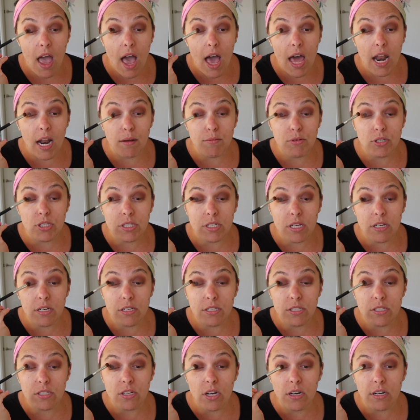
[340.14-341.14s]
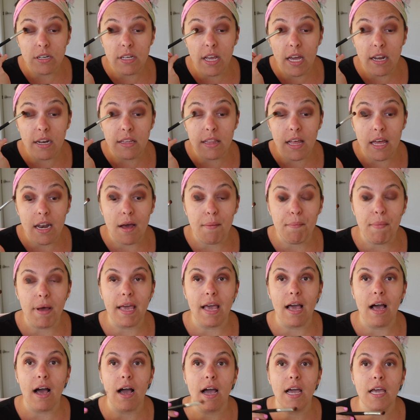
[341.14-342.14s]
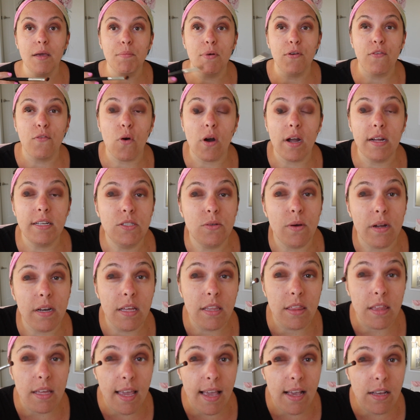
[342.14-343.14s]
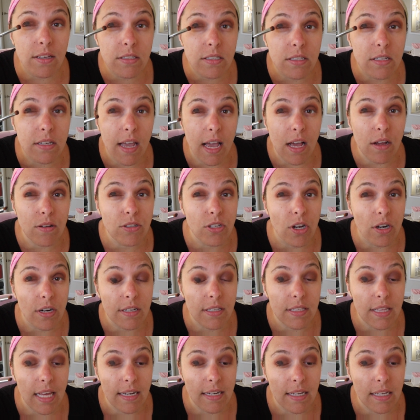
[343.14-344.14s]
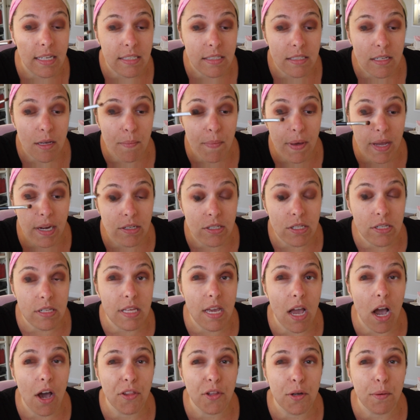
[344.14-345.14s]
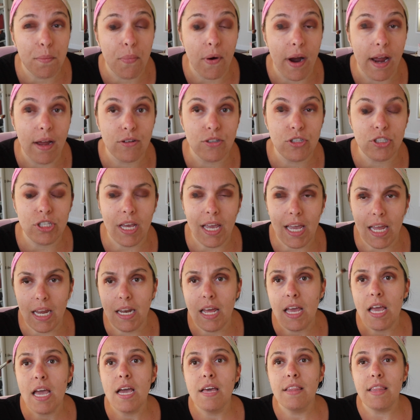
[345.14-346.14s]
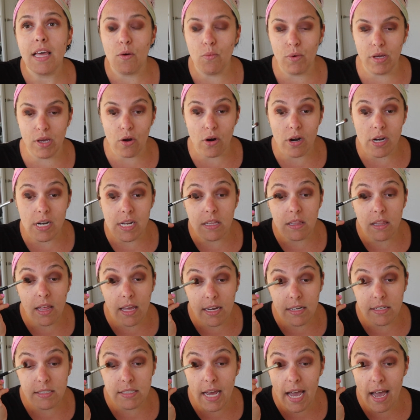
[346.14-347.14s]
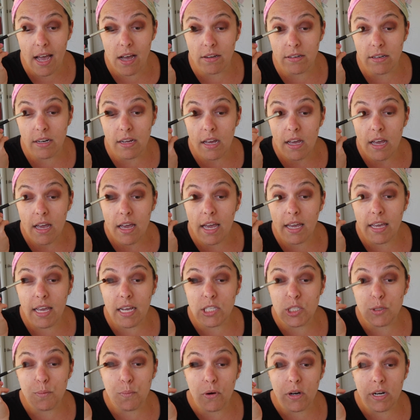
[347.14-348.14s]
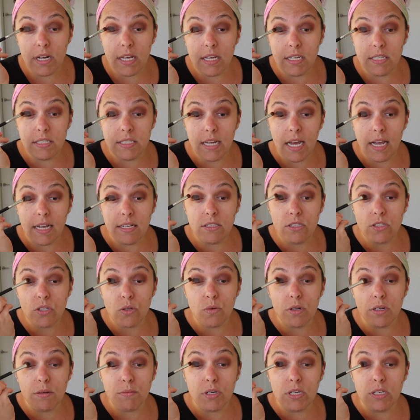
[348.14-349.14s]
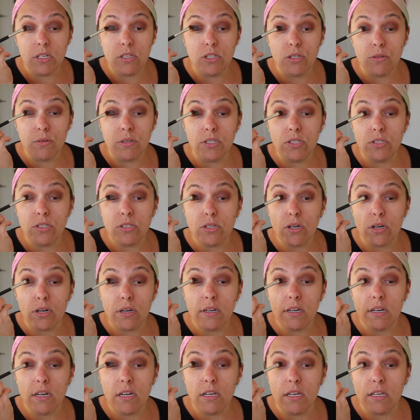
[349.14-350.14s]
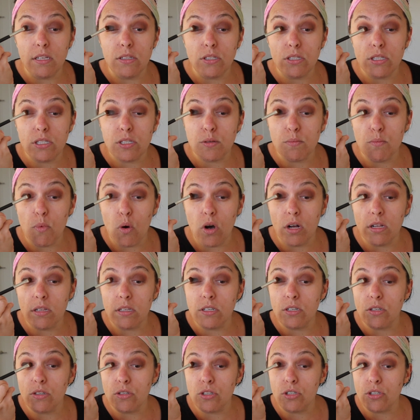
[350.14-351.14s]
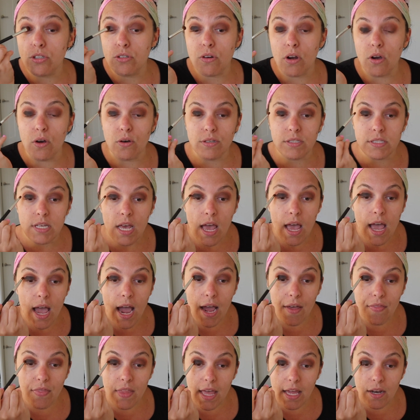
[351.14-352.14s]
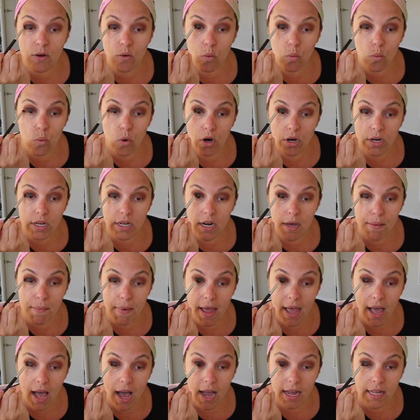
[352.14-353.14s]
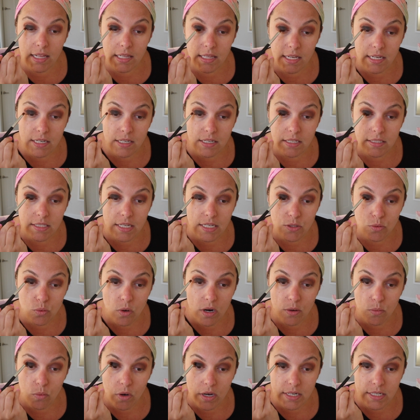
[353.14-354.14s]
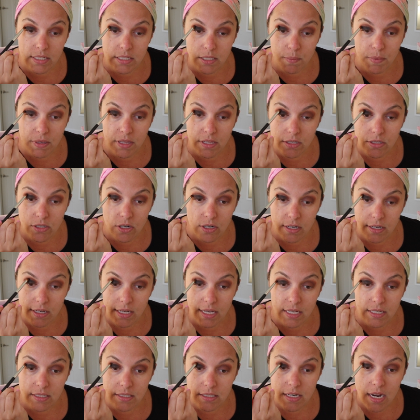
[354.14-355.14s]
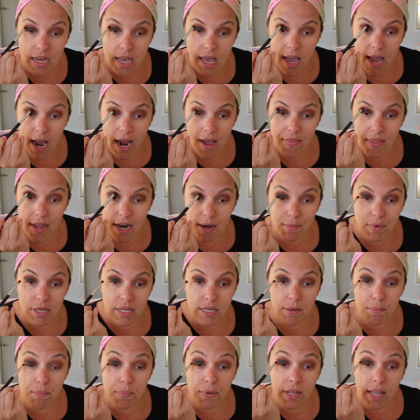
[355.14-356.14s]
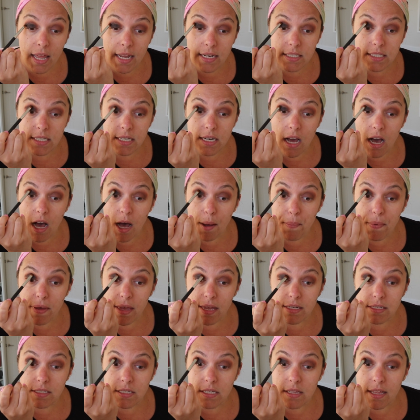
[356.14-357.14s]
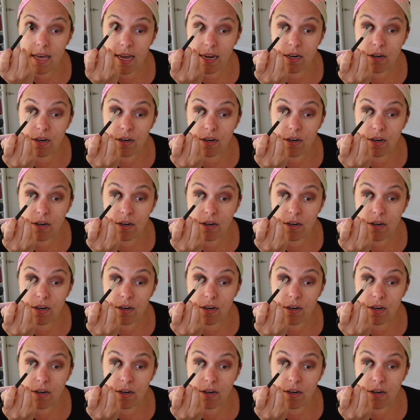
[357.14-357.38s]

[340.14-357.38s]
And I'm just gonna start getting that on my eye. Before I do anything else, look how dark that is compared to the other brown shade that we already laid down. It gets pretty intense, so what I'm gonna do is start in small little strokes and then work it on my eyelid because that's where I want it to be the darkest. And then I'm gonna blend it up into that